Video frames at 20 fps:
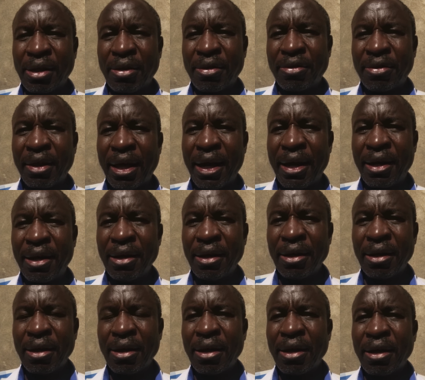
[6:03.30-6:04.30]
then
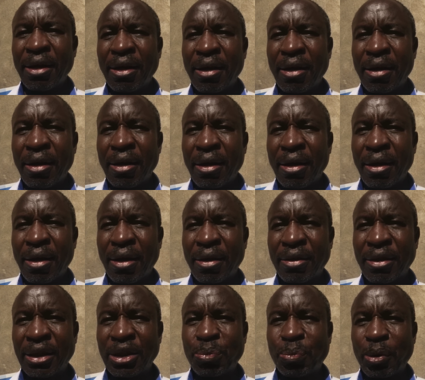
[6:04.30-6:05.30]

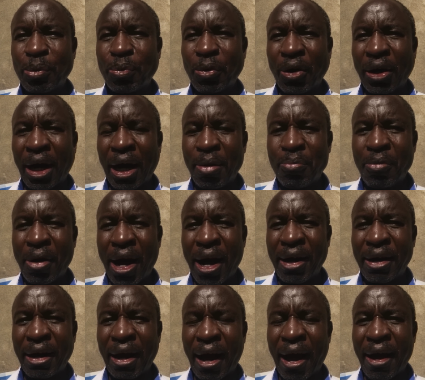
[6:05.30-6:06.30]
these people come
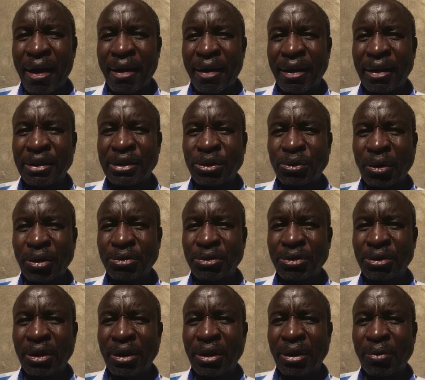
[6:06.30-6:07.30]
and arrest
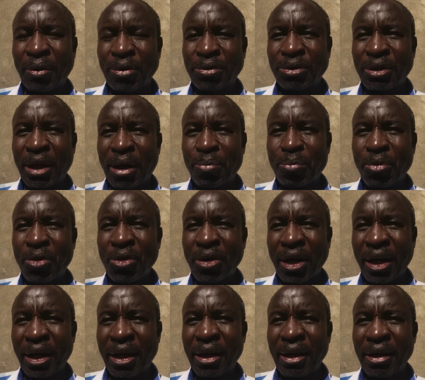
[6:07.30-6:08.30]
Wafula
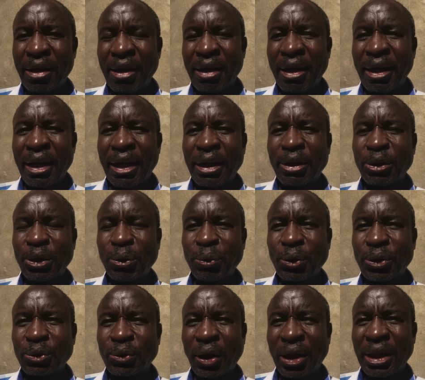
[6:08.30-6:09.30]
Buke. He
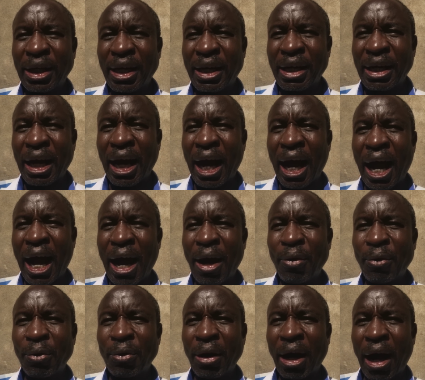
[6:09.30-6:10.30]
was wondering
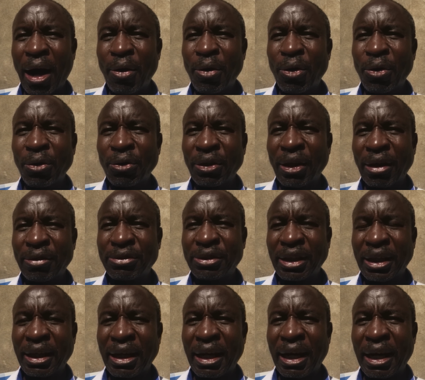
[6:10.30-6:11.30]
how long they have
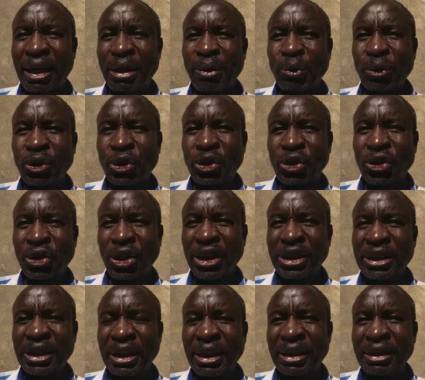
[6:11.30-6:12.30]
taken, and he was
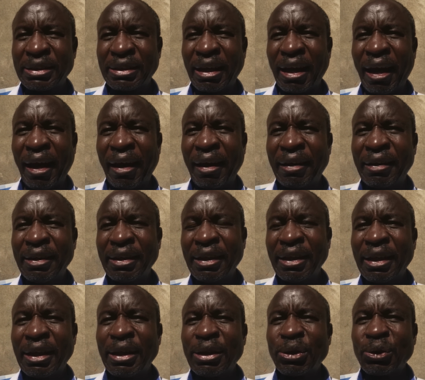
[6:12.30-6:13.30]
stretching his head
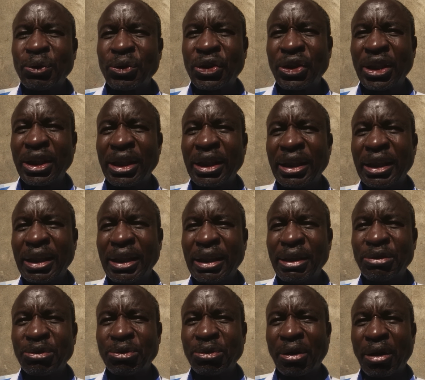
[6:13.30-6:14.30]
to see
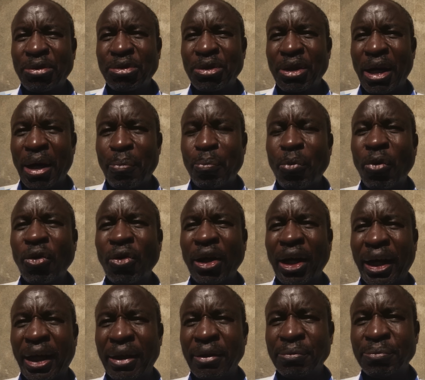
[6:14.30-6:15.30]
if Wafula
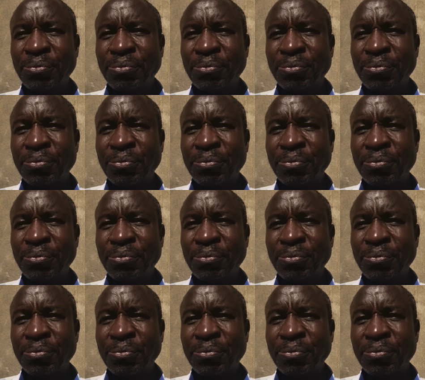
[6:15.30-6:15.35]
Buke,